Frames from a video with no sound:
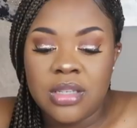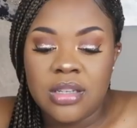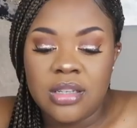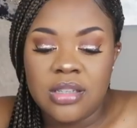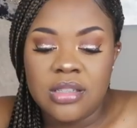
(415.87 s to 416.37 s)

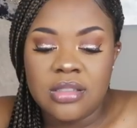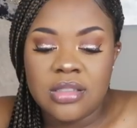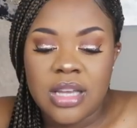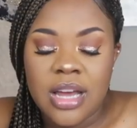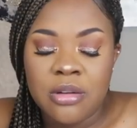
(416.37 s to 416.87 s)

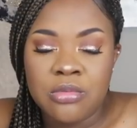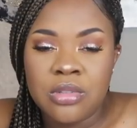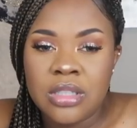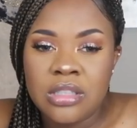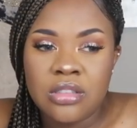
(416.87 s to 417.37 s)
because I
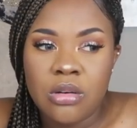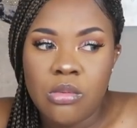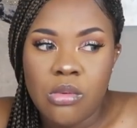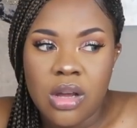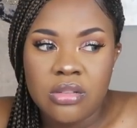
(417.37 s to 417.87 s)
really
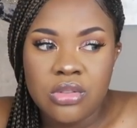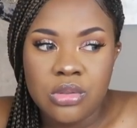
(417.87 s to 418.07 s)
don't want